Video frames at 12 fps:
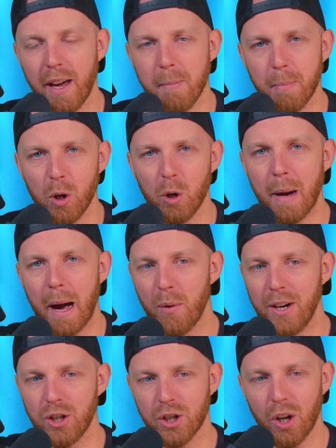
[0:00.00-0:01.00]
a blue Power
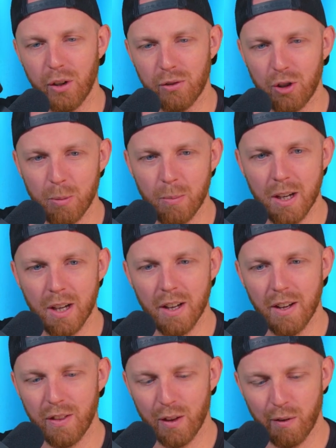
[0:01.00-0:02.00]
Ranger costume,
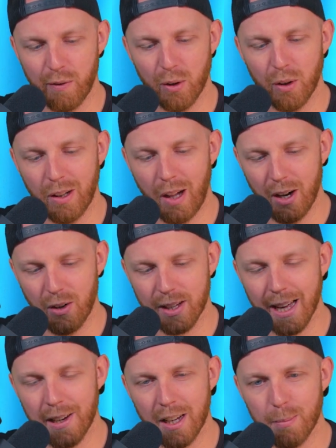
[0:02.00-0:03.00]
the full Lycra
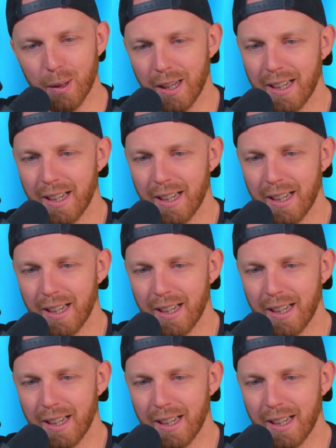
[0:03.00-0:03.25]
getup,